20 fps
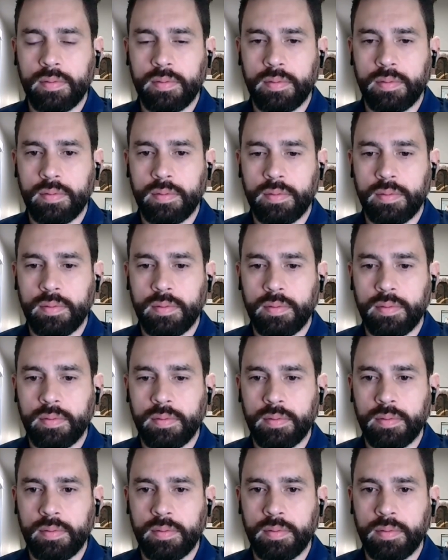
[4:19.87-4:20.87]

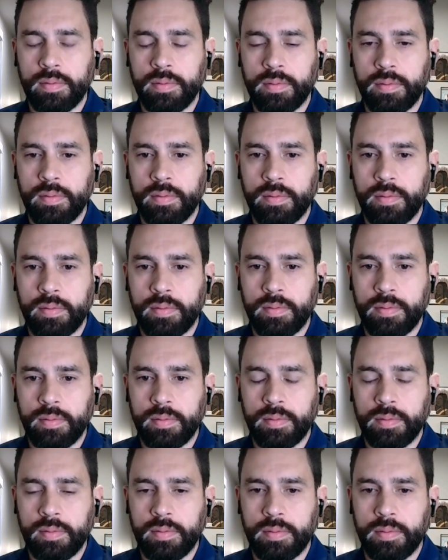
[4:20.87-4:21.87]

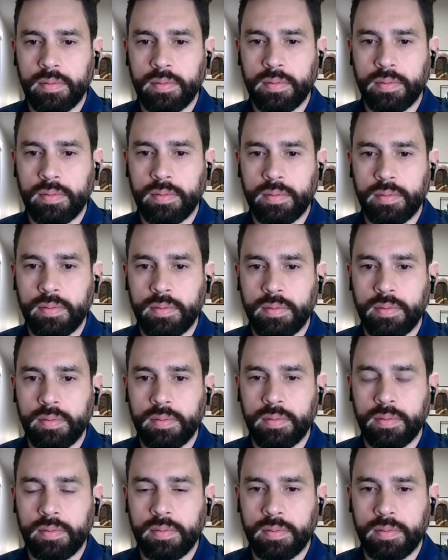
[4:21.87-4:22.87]

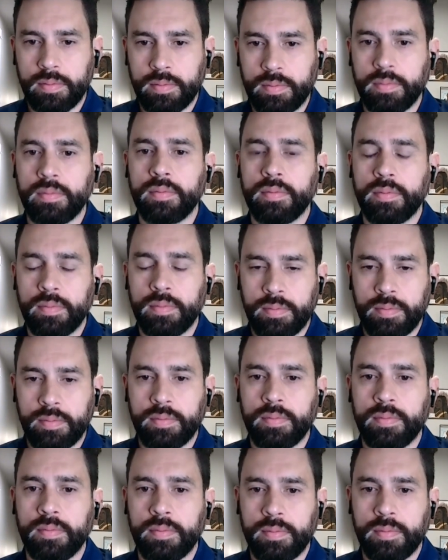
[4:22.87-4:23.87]

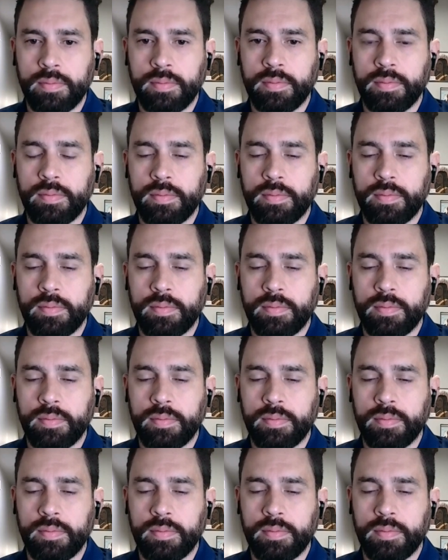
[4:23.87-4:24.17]
(not speaking)